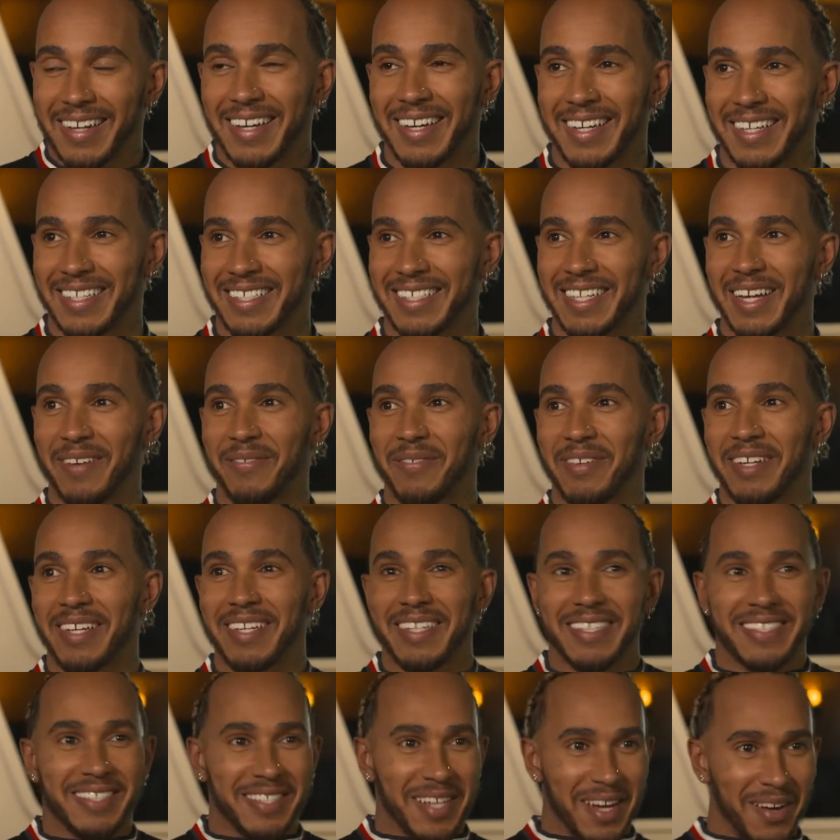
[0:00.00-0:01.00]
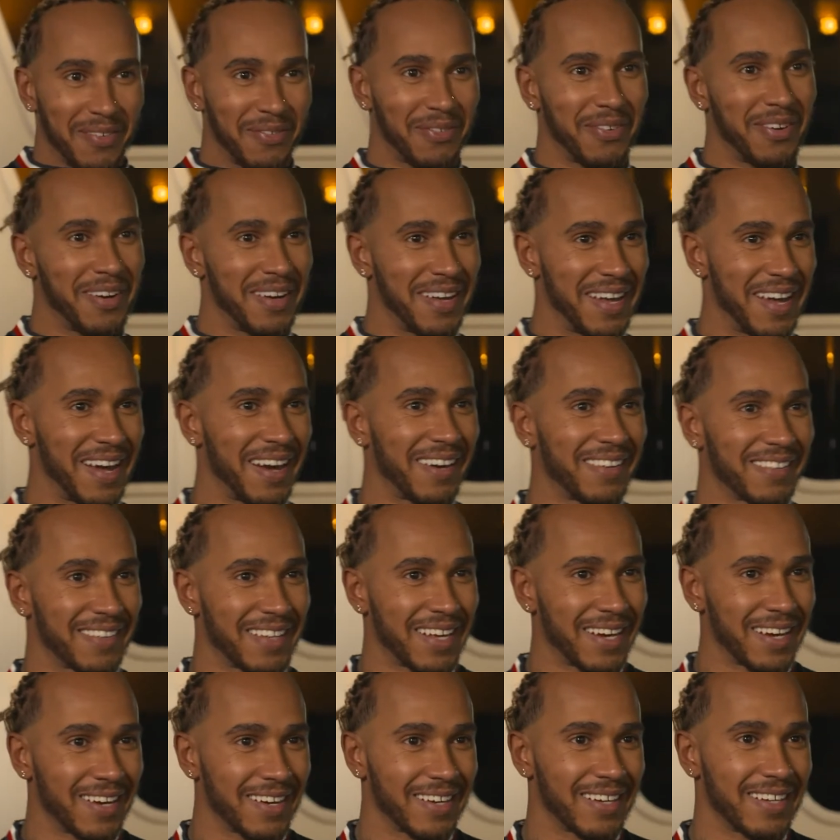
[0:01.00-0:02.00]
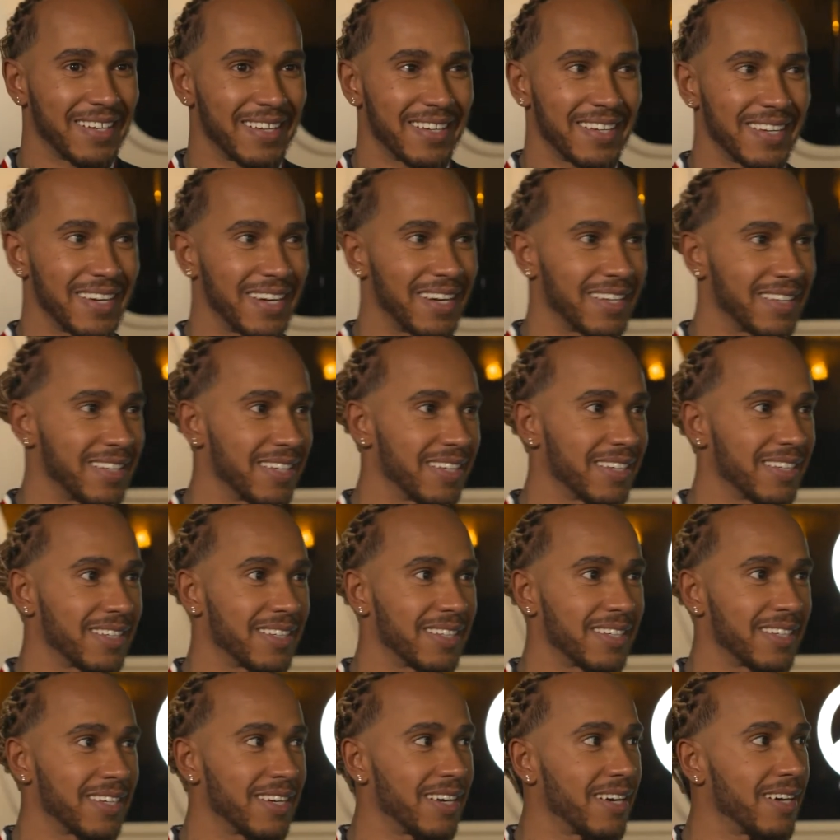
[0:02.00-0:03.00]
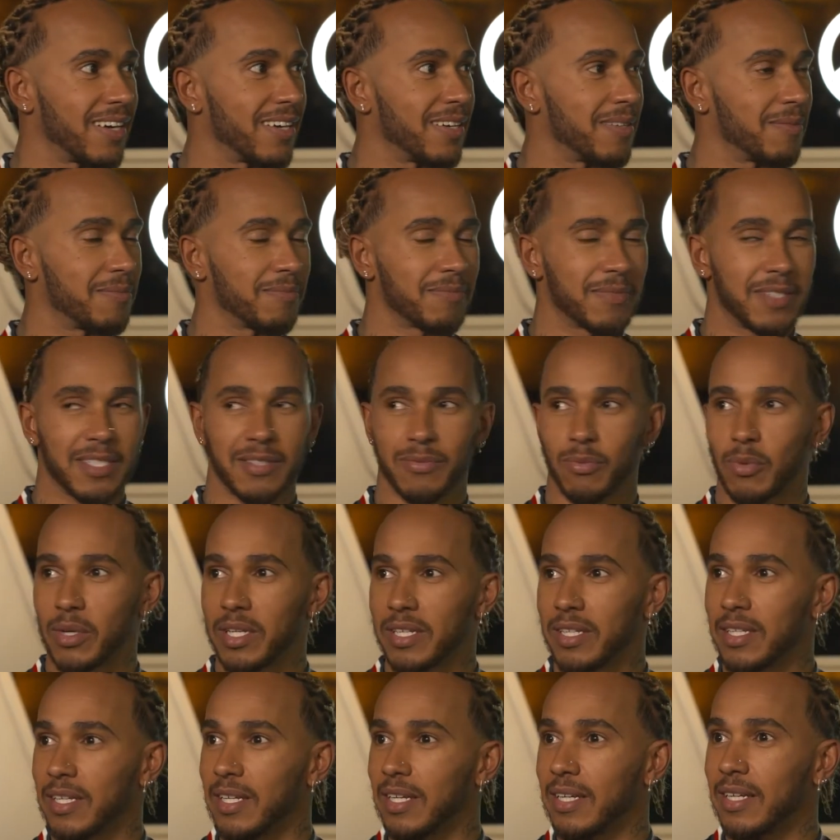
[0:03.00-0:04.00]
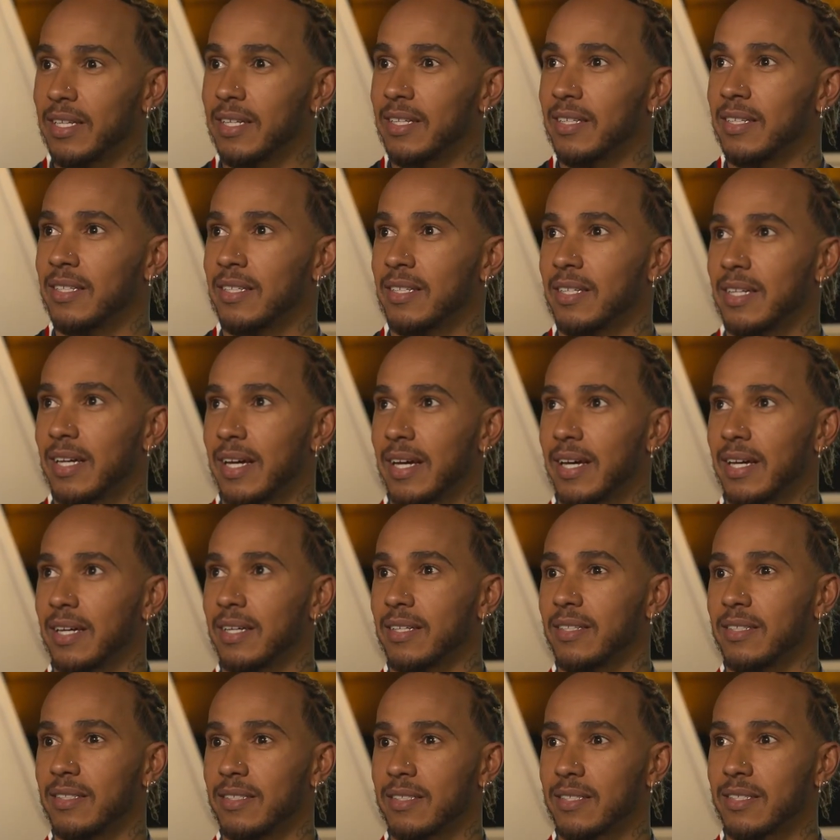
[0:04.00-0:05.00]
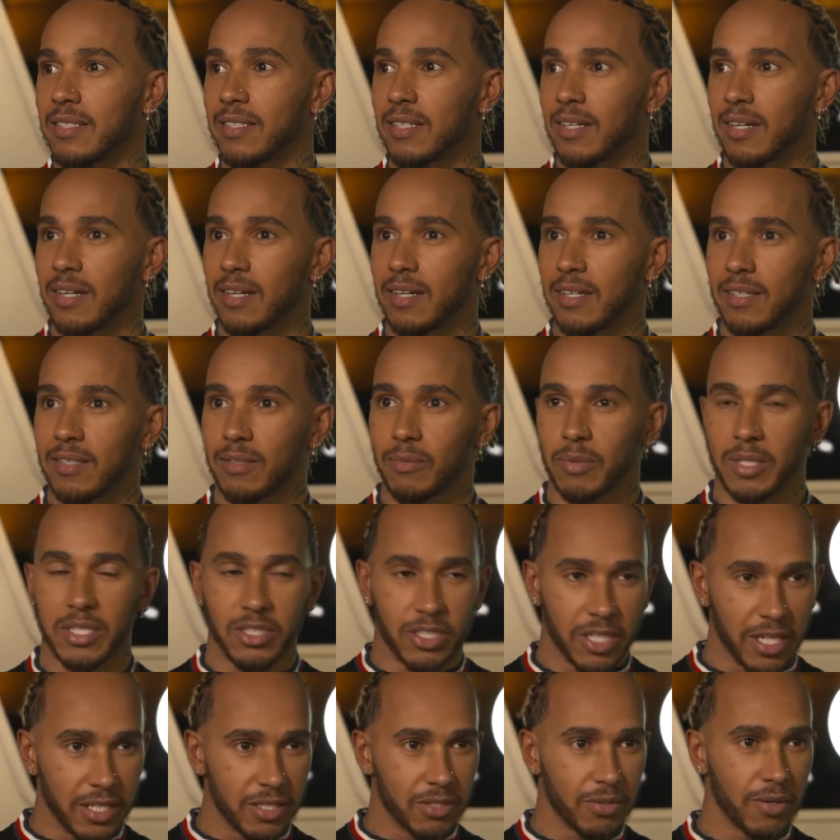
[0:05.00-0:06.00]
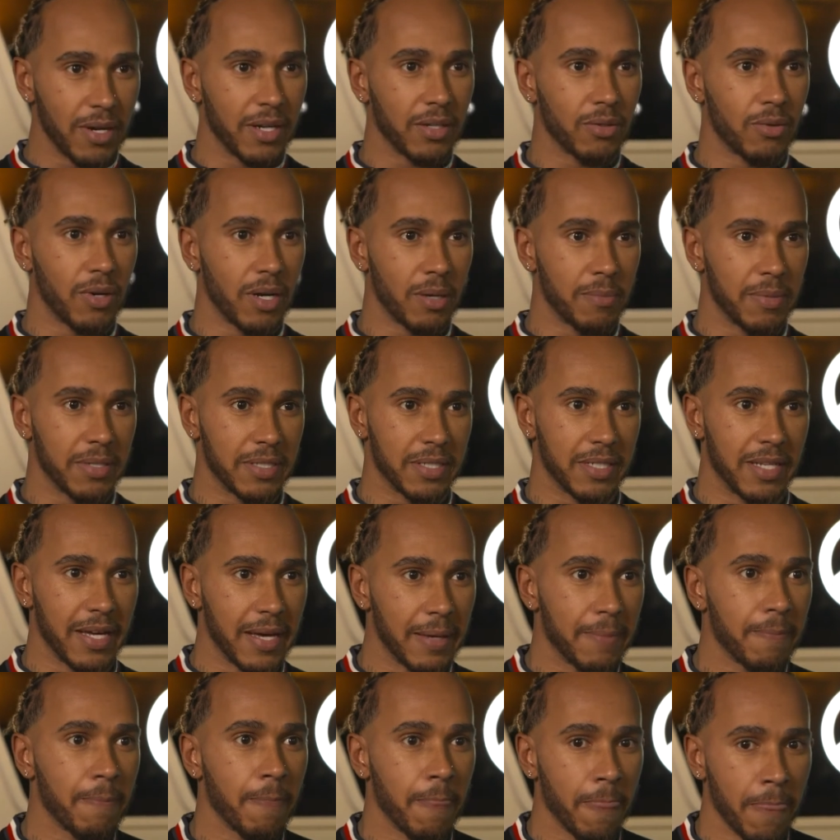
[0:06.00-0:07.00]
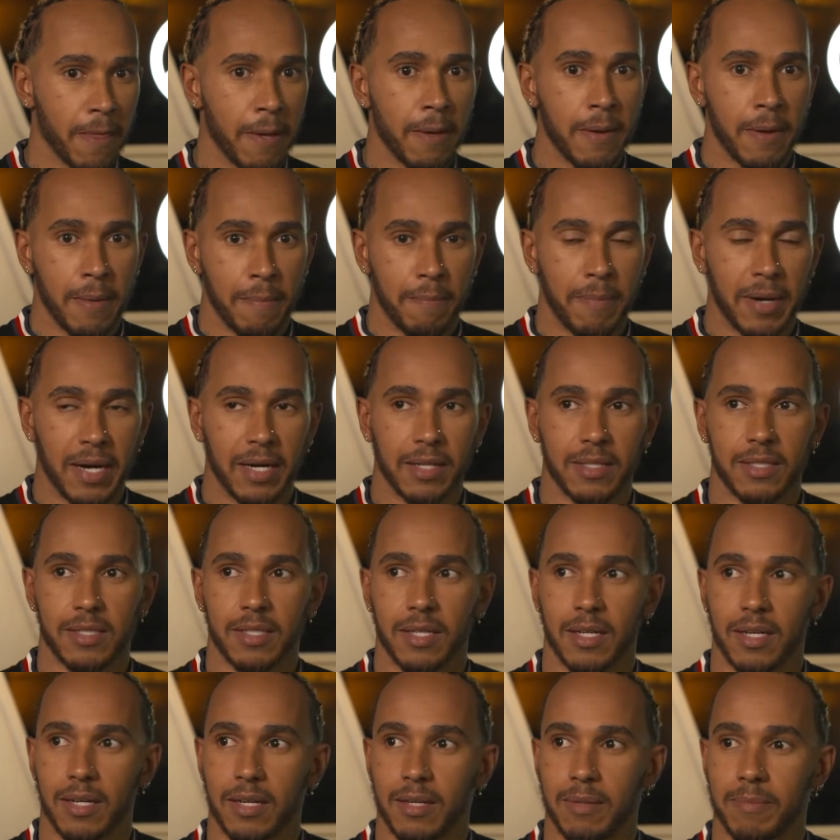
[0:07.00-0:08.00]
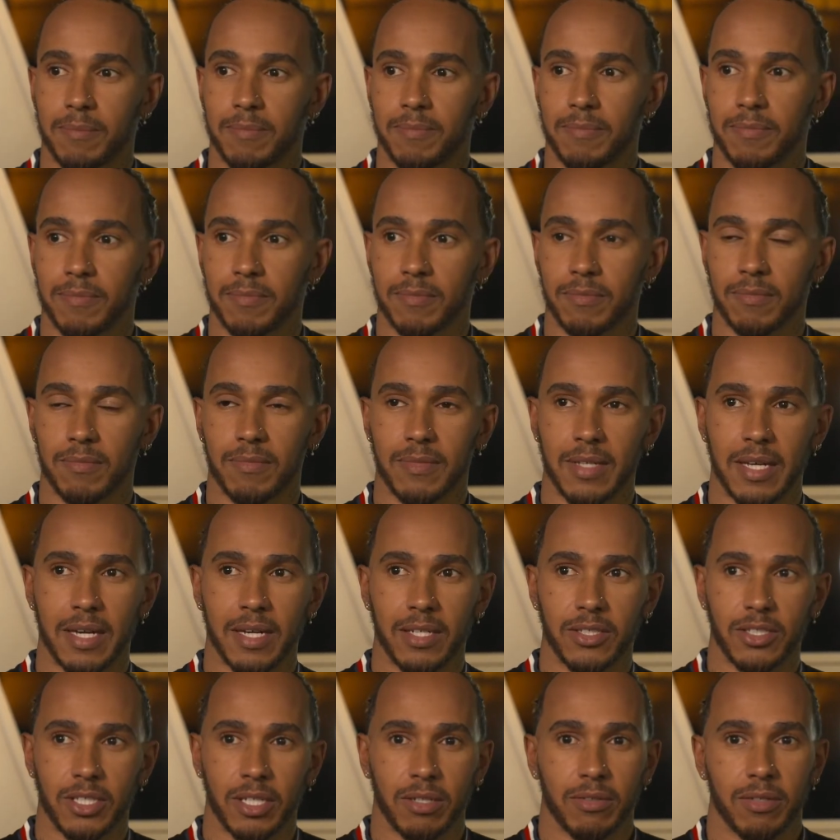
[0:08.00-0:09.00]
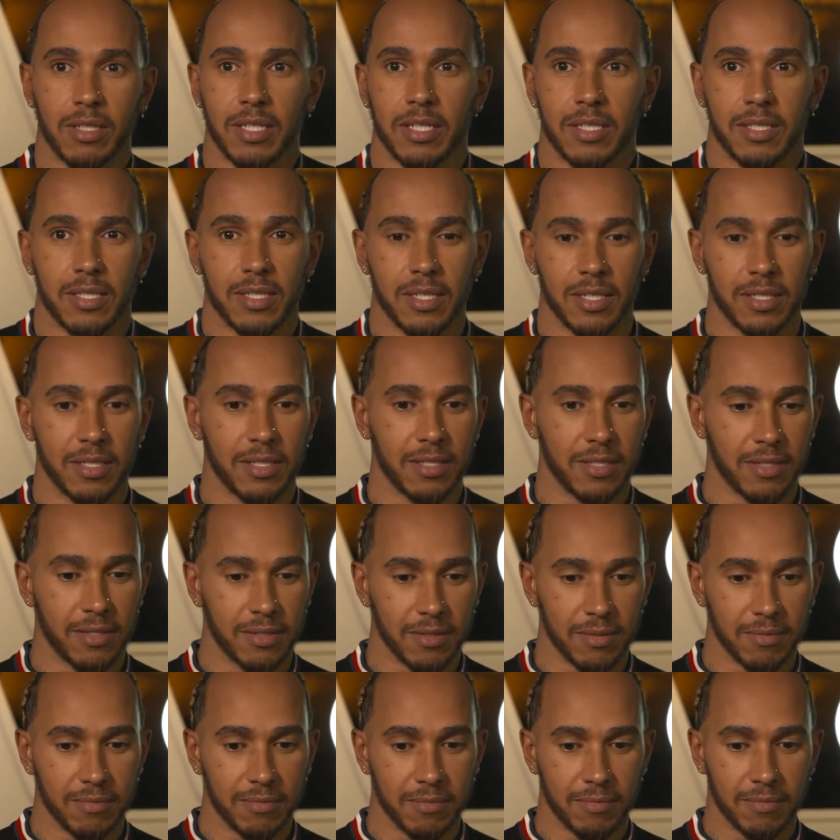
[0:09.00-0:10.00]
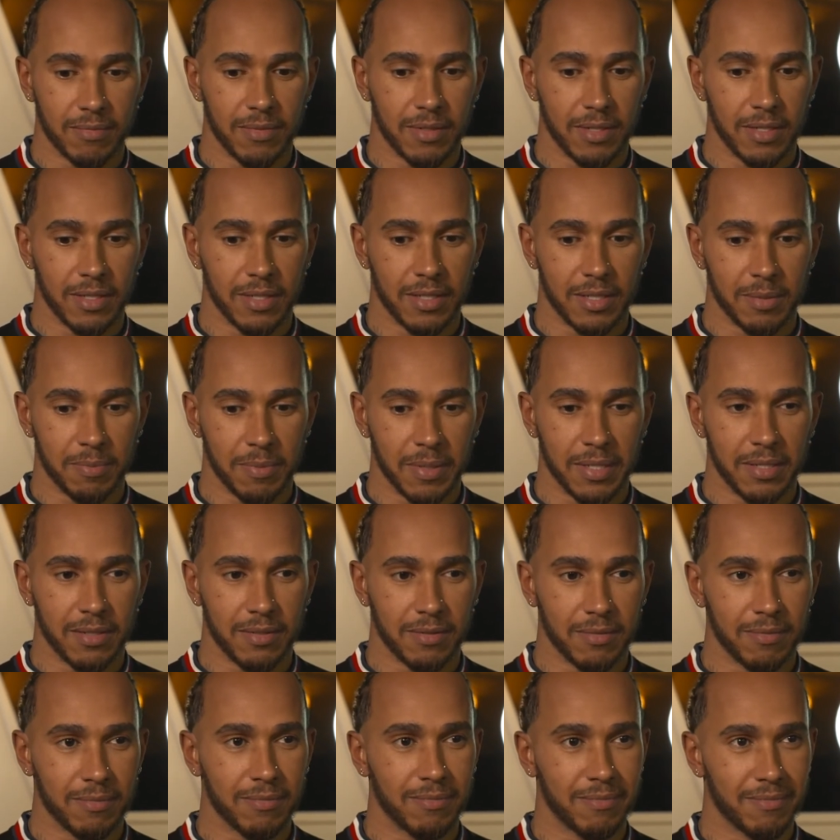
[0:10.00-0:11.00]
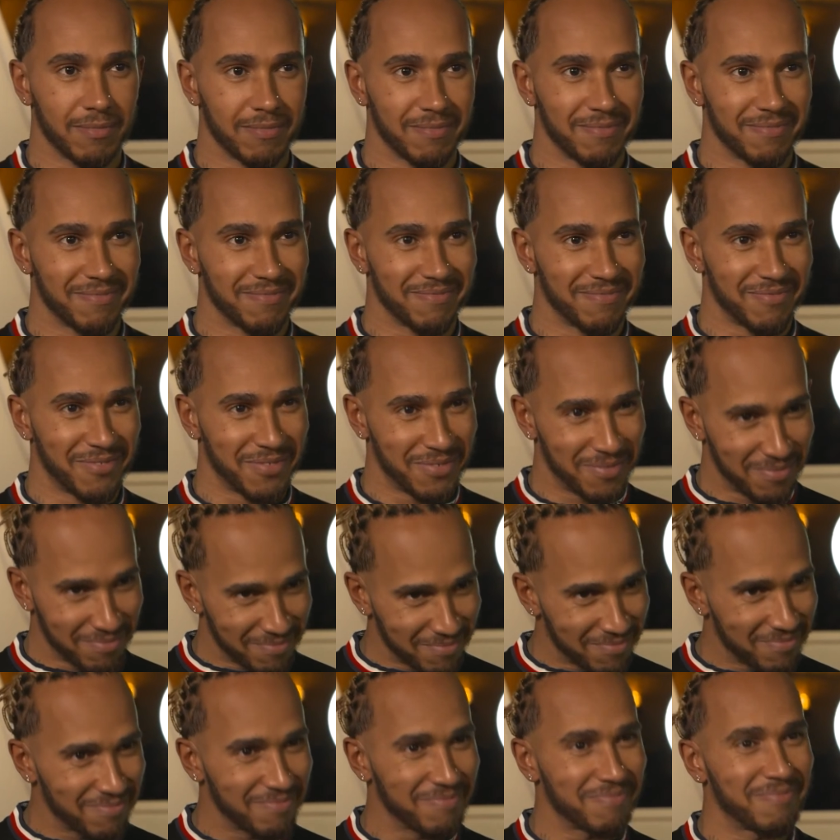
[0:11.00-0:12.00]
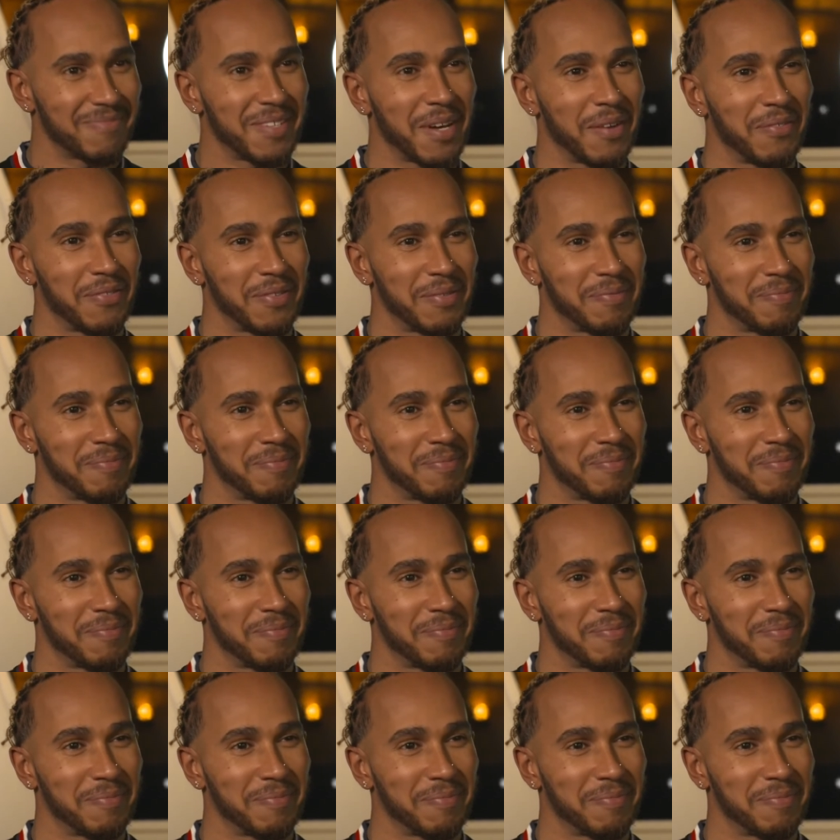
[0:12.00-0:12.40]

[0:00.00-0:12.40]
It's definitely tough out there. I think it's windy and the wind changed around quite a bit today. But yeah, generally it's been tough.